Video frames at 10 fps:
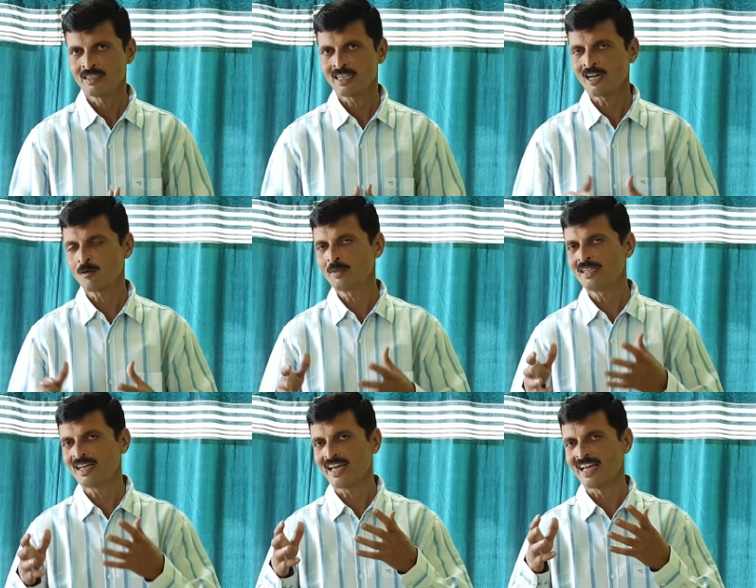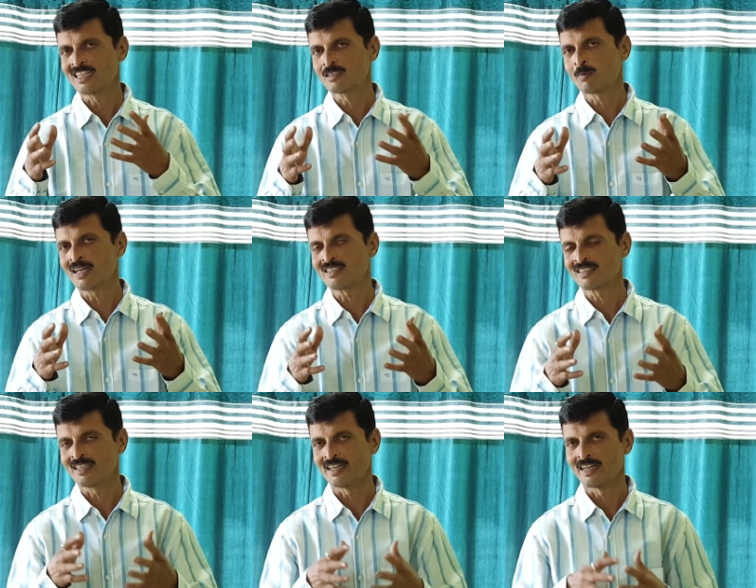they have been
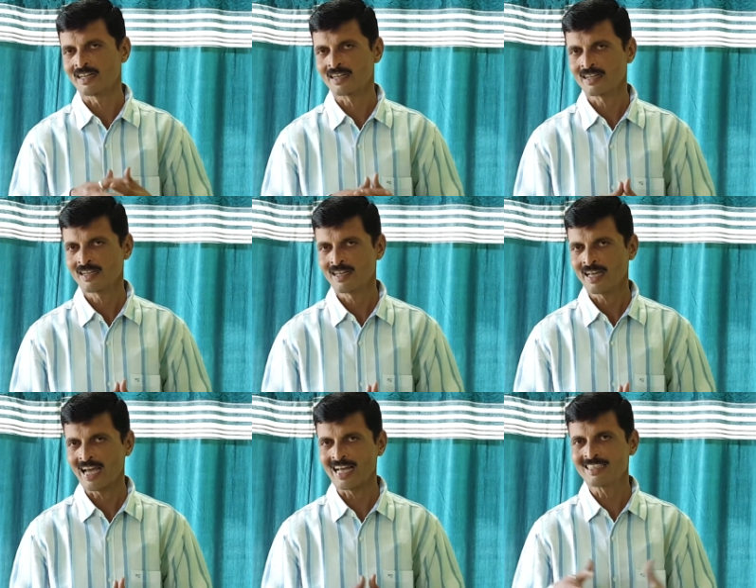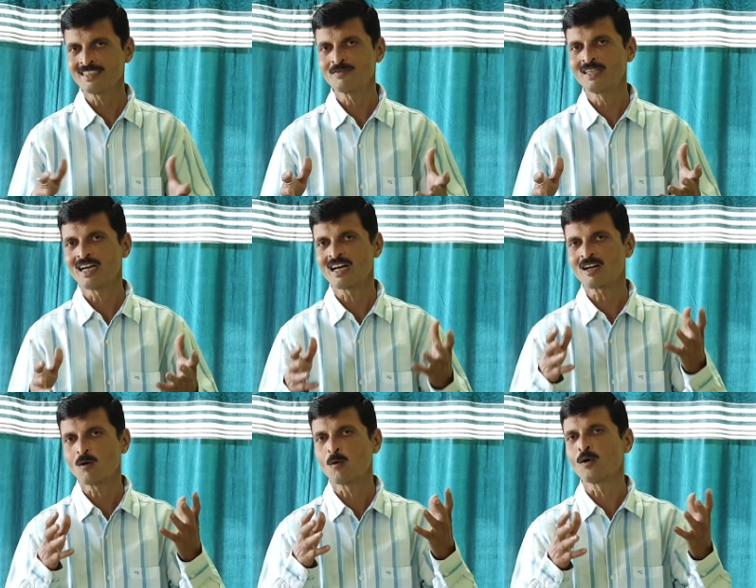expressed there as if they
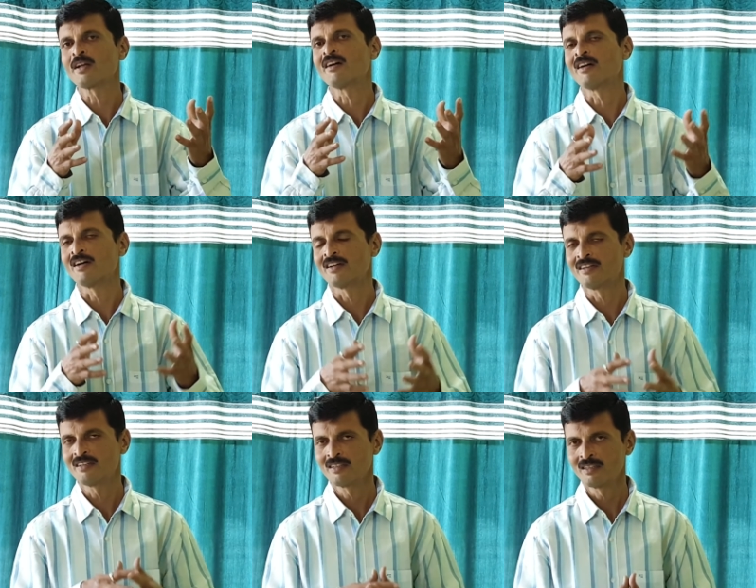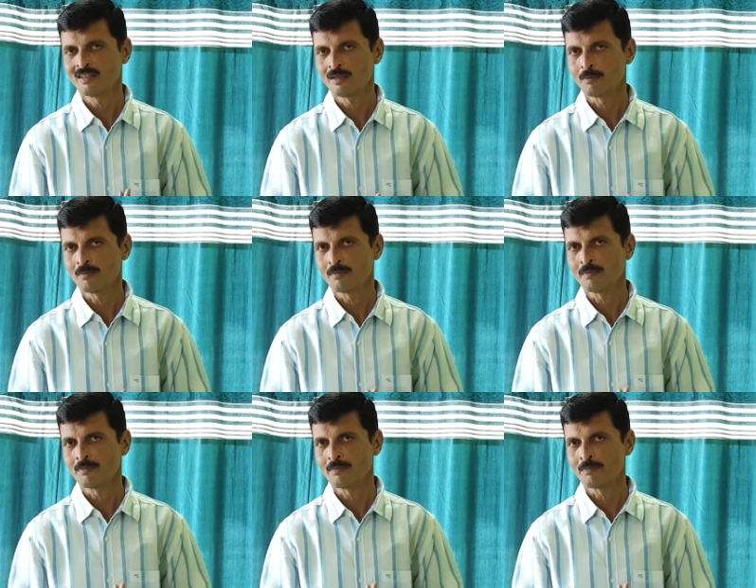are overheard
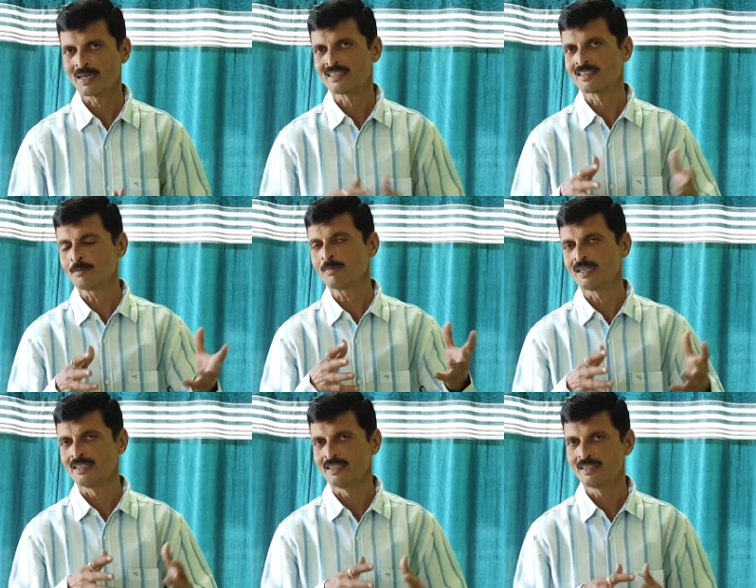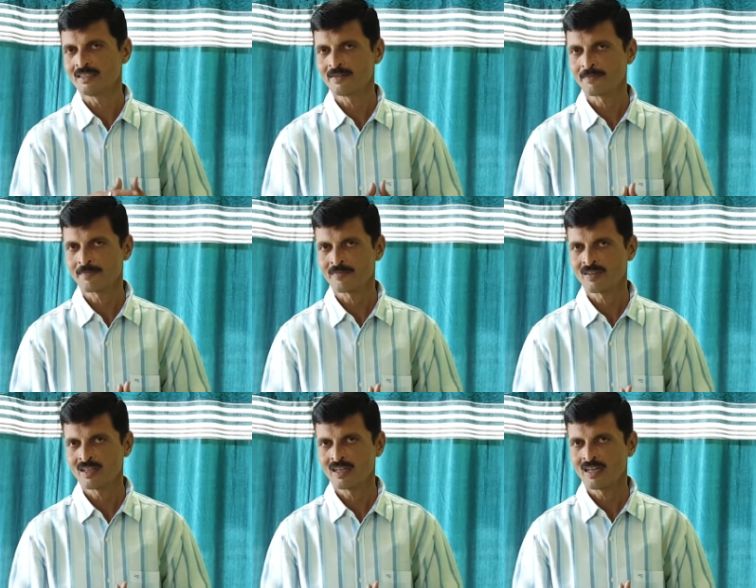by somebody,
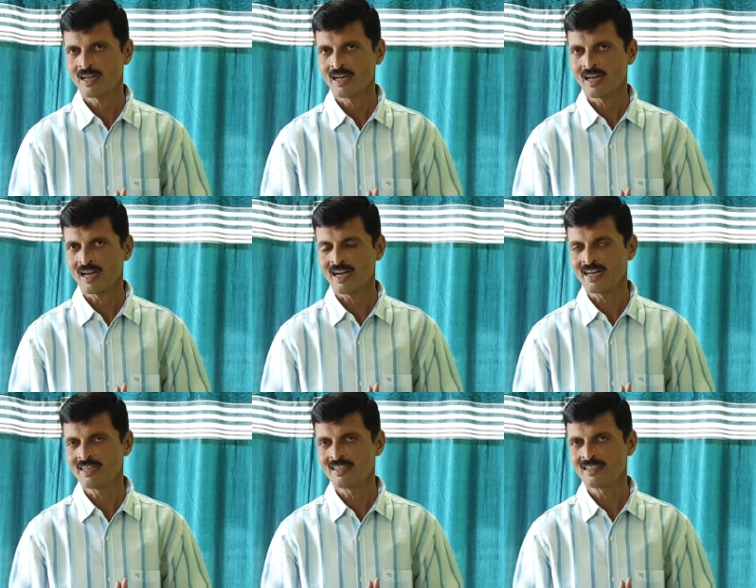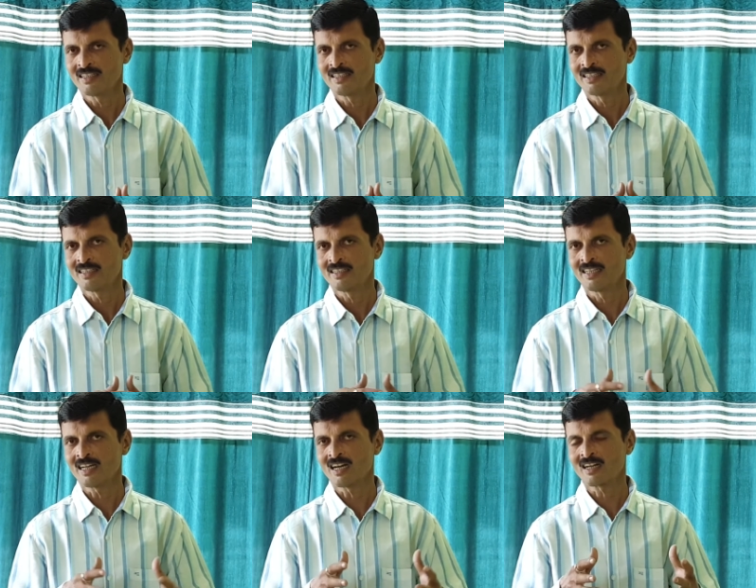and
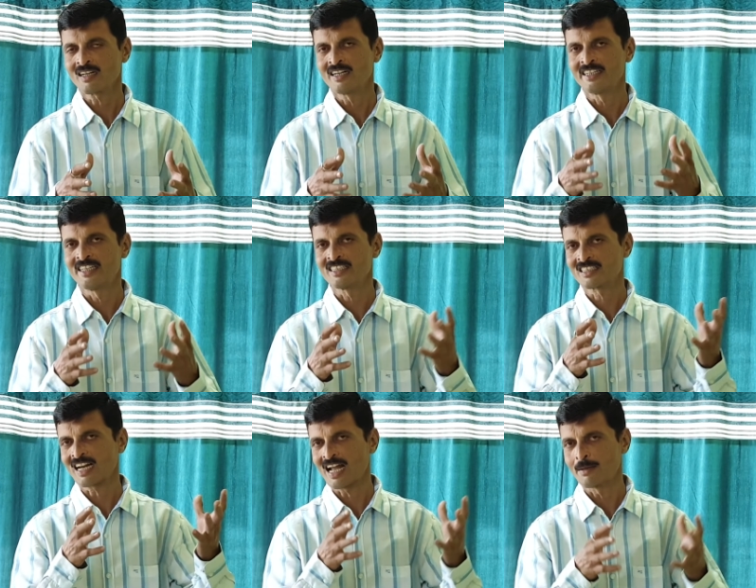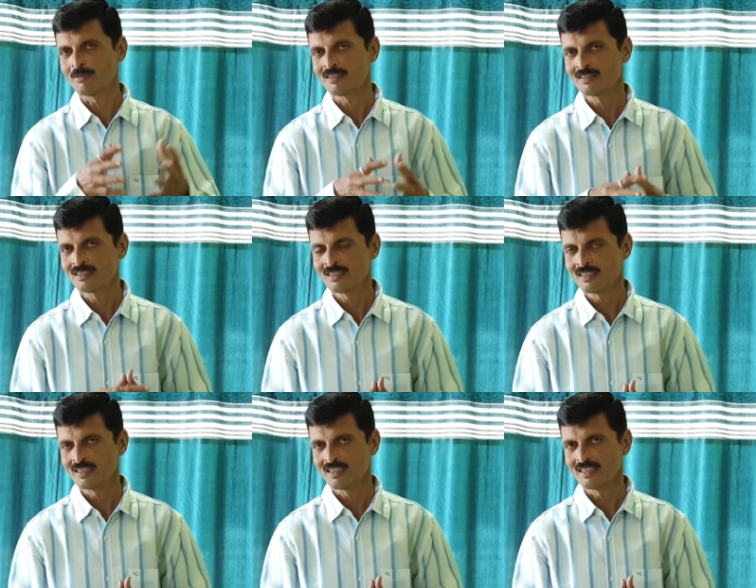they are described
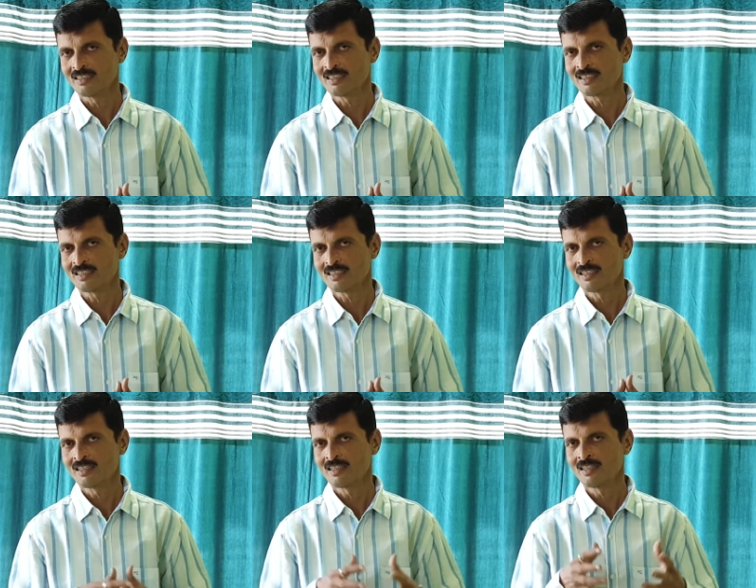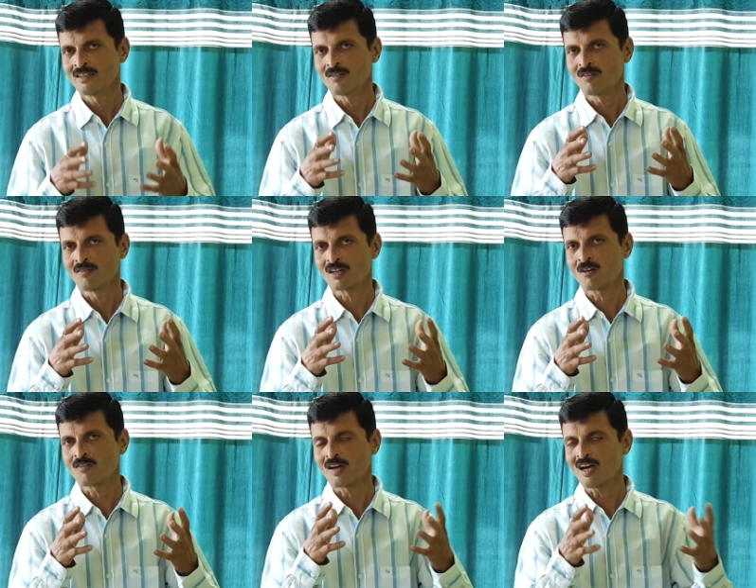in the work
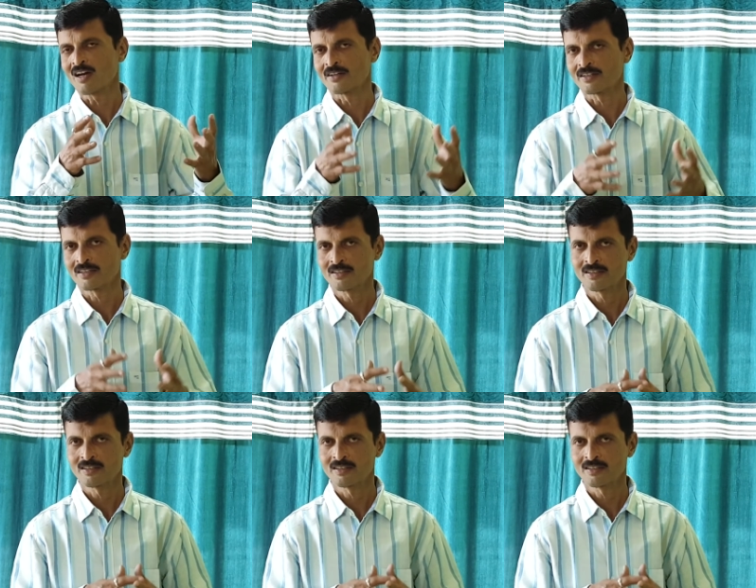of art.